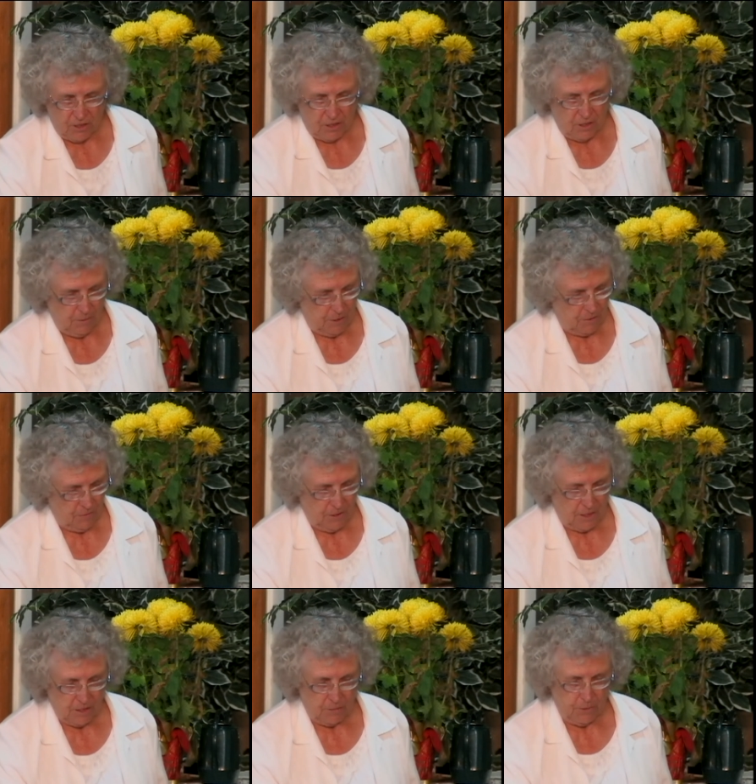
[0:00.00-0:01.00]
in the
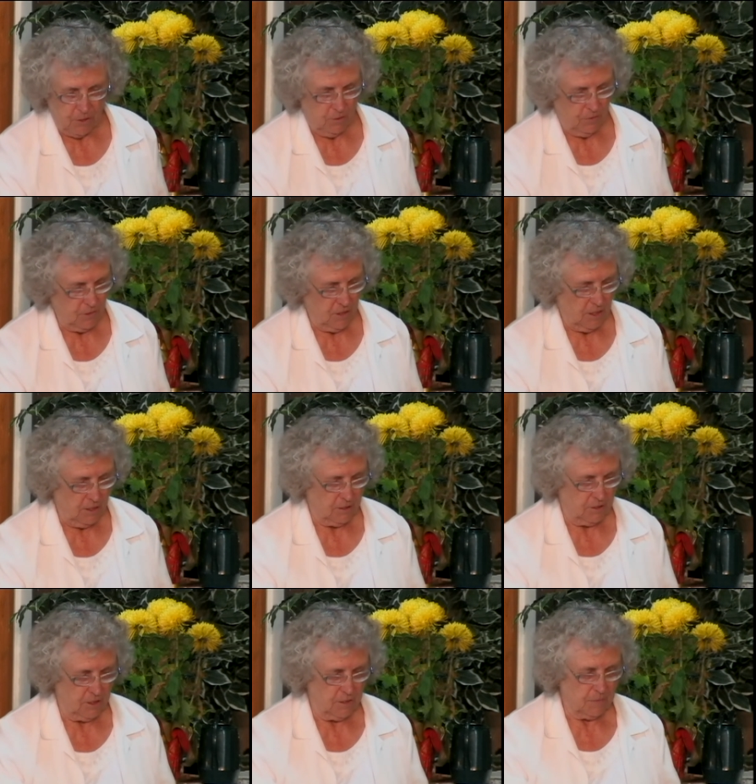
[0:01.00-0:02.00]
butterflies, beautiful colors.